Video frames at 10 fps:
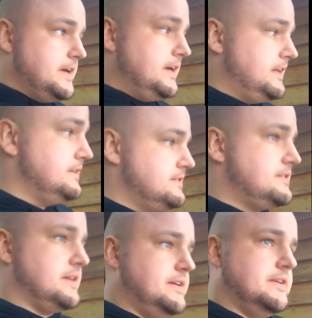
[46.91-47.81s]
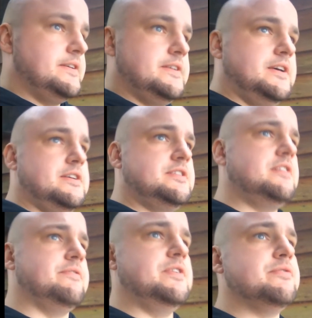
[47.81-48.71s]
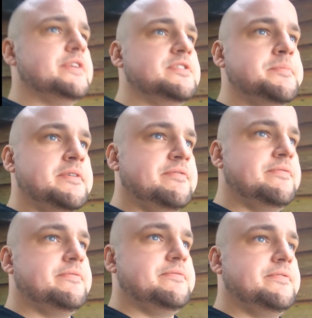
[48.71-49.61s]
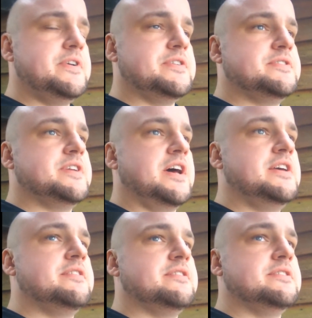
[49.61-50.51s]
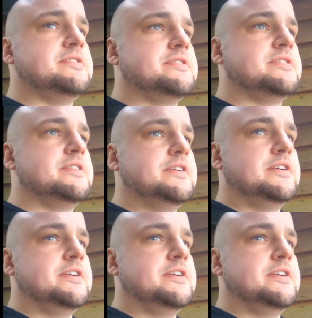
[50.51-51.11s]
And I said a few things in my first take that